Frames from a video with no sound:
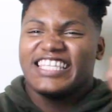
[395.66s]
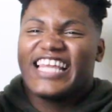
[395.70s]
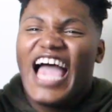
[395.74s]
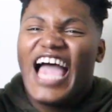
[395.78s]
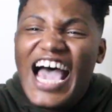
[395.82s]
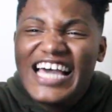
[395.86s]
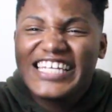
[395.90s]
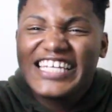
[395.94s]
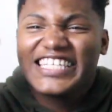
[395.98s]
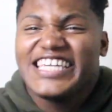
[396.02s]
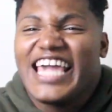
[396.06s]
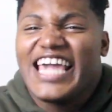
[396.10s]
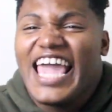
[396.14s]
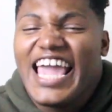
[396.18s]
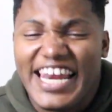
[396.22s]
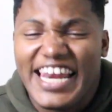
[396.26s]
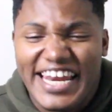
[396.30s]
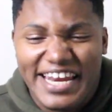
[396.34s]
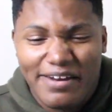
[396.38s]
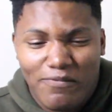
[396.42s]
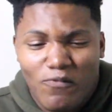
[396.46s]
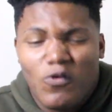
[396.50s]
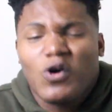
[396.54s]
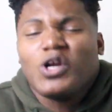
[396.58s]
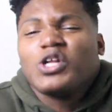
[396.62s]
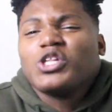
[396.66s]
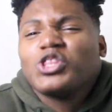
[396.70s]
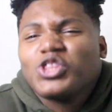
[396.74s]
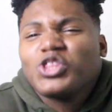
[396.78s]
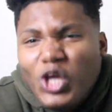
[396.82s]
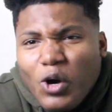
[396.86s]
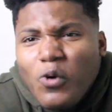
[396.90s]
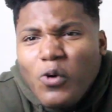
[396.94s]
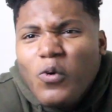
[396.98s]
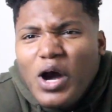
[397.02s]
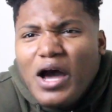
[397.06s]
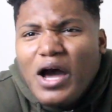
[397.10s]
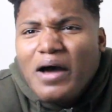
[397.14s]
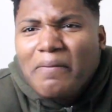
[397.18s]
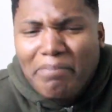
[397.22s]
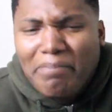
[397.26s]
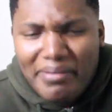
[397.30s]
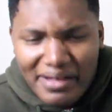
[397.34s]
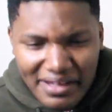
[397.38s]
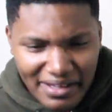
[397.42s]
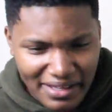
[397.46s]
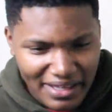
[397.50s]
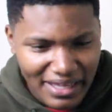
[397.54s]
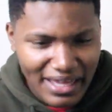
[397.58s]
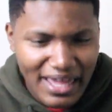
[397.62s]
nauseated and want to throw up.
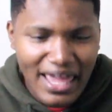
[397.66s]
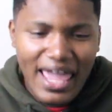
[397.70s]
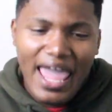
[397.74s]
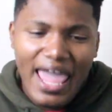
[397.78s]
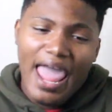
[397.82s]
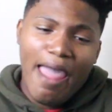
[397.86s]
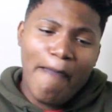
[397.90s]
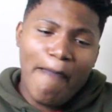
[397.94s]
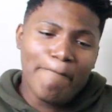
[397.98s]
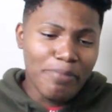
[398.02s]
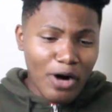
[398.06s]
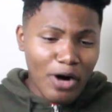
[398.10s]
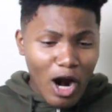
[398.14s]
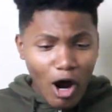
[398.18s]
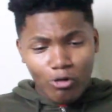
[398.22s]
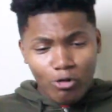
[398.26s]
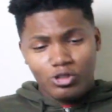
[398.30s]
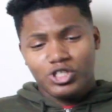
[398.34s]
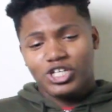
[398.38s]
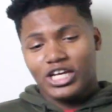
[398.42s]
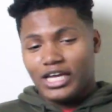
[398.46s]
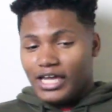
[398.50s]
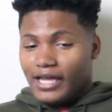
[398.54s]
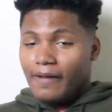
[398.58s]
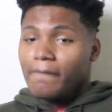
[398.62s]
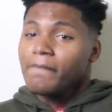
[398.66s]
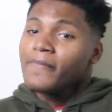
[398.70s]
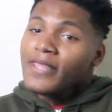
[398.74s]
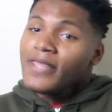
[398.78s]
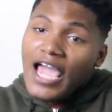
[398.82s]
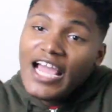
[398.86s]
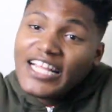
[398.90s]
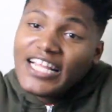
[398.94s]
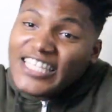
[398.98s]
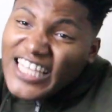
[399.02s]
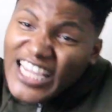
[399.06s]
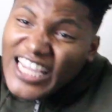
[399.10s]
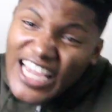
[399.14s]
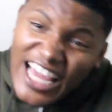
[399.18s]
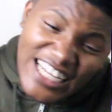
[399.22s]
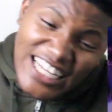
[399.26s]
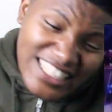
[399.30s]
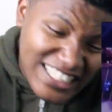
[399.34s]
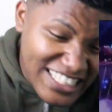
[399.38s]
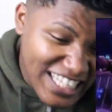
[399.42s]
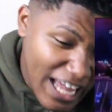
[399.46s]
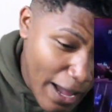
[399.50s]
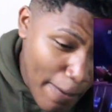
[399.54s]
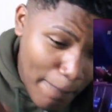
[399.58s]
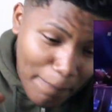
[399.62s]
And bro, G, they
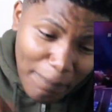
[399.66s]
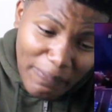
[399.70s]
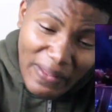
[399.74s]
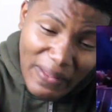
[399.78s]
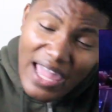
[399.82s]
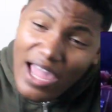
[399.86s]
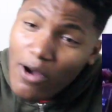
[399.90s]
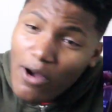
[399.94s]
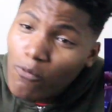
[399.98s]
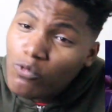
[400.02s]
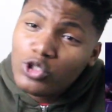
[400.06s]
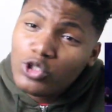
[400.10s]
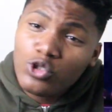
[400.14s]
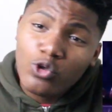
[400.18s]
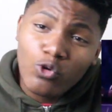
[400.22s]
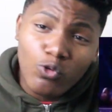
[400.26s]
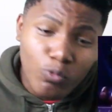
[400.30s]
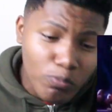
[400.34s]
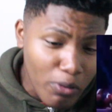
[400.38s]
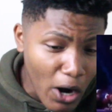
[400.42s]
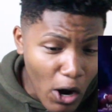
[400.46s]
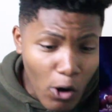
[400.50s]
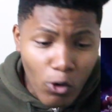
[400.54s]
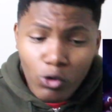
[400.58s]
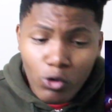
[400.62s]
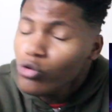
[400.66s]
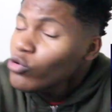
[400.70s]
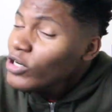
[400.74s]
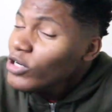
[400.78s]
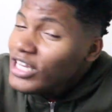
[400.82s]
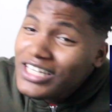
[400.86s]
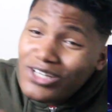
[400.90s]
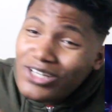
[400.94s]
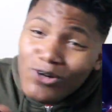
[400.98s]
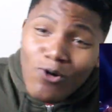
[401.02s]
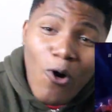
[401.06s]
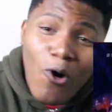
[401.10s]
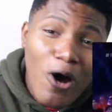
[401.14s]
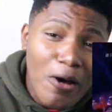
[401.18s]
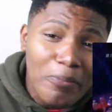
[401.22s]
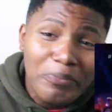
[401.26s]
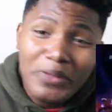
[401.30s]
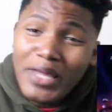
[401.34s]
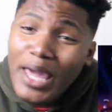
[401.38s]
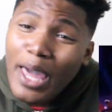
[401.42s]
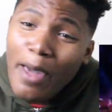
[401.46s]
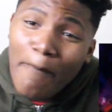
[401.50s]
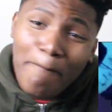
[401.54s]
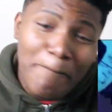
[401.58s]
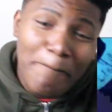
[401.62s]
gotta stop playing with you, bro. You need to go up
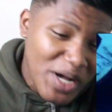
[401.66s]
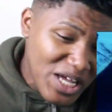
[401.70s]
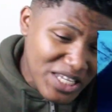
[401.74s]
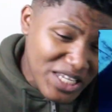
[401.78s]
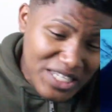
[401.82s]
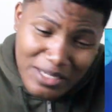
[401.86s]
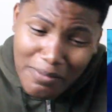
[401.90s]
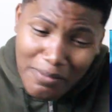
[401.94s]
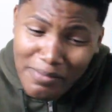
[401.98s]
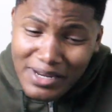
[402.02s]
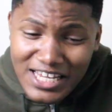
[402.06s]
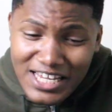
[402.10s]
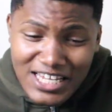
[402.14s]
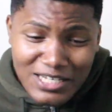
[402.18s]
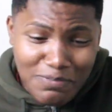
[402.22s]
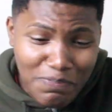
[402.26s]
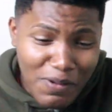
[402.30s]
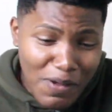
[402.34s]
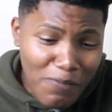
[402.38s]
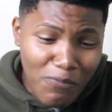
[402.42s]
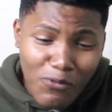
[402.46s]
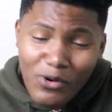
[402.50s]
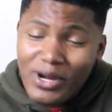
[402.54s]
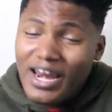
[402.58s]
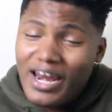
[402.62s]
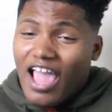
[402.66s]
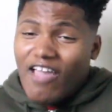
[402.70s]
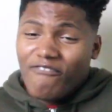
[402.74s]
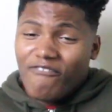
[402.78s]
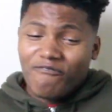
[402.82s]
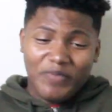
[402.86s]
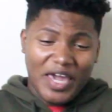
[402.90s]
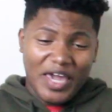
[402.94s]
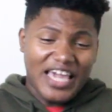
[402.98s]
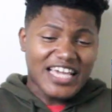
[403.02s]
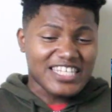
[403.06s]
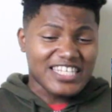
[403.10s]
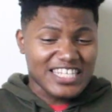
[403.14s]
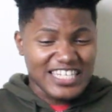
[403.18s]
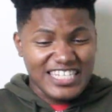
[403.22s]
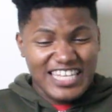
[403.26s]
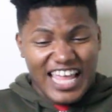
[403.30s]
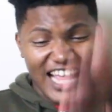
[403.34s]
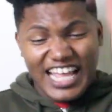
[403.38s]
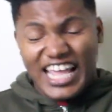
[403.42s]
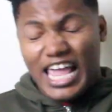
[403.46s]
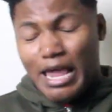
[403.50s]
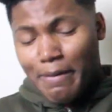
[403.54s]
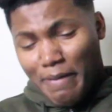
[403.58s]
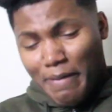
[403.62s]
there and bust some of these people in their face because
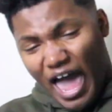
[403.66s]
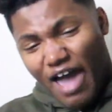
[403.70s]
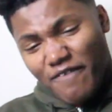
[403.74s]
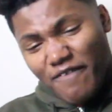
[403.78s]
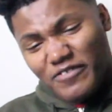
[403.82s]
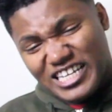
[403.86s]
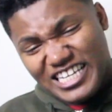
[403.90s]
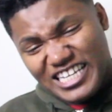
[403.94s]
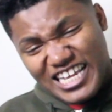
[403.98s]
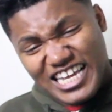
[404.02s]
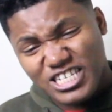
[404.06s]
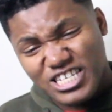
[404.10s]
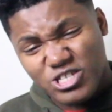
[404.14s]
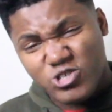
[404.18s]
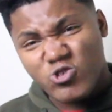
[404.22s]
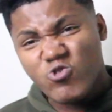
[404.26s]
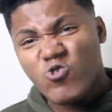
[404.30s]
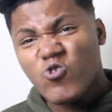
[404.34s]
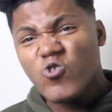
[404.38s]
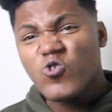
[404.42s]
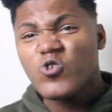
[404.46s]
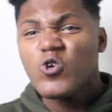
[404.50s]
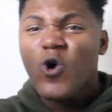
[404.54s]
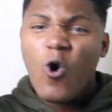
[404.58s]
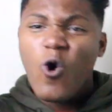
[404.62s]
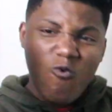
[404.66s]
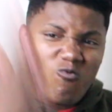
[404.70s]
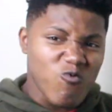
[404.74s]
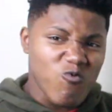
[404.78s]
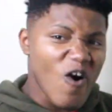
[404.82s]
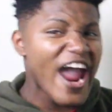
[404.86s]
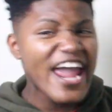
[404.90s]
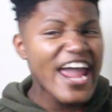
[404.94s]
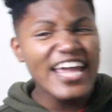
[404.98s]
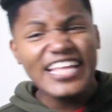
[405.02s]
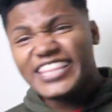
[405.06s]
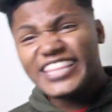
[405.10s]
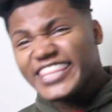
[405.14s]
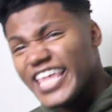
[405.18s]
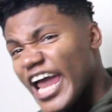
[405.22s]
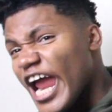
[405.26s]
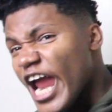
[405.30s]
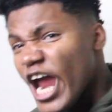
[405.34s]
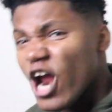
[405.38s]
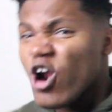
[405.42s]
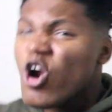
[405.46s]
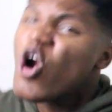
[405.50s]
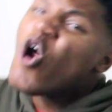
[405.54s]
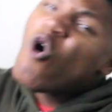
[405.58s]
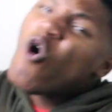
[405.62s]
they keep having this dude right
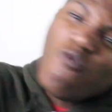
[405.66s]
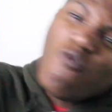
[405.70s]
there